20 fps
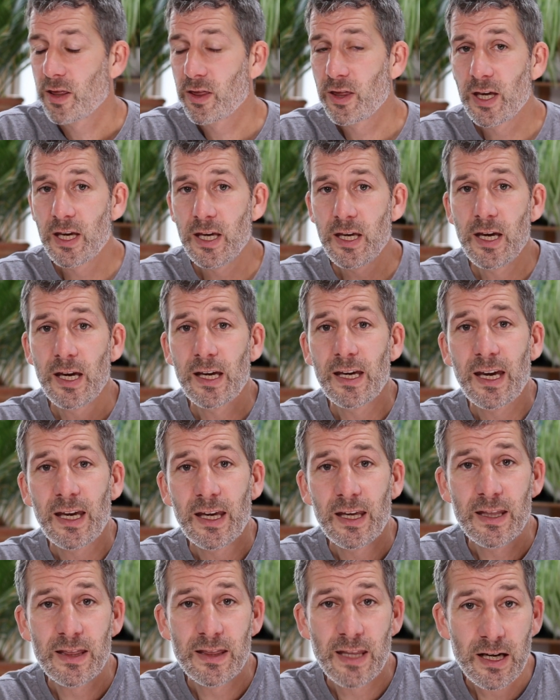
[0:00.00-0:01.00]
The,
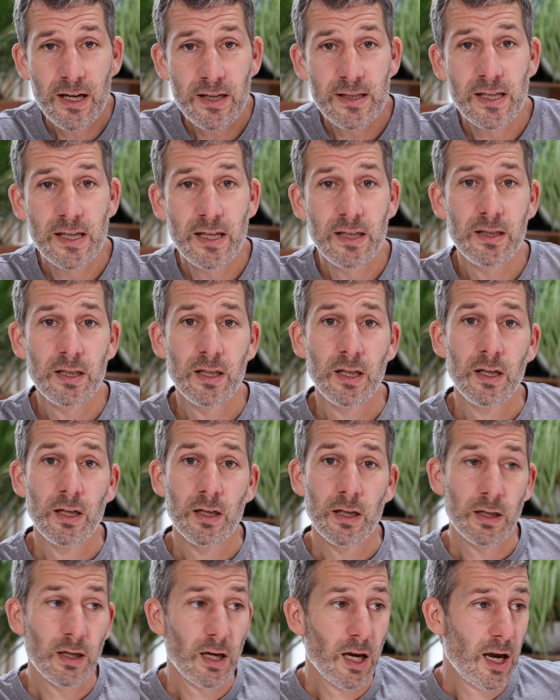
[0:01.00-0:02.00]
then I did
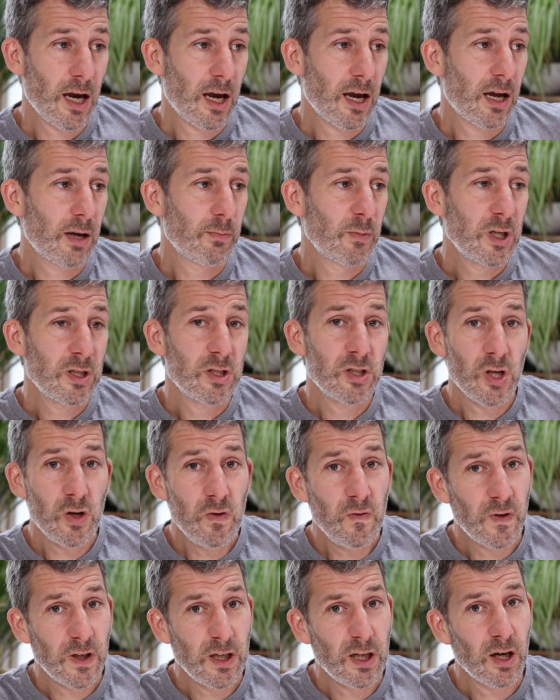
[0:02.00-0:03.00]
um,
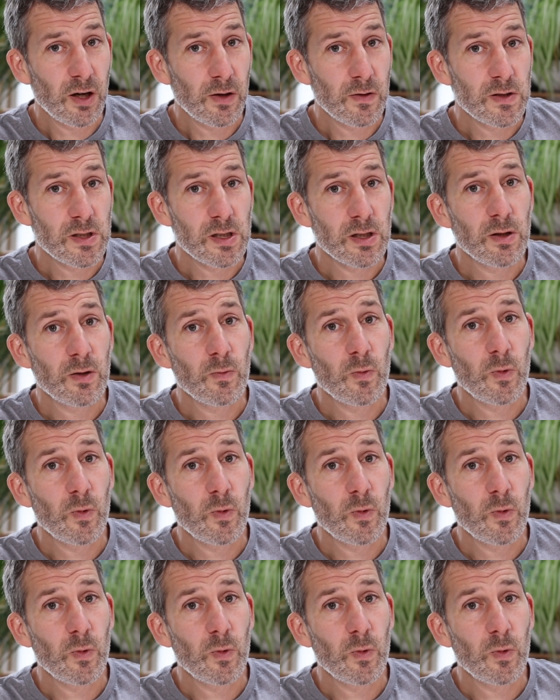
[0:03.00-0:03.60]
two videos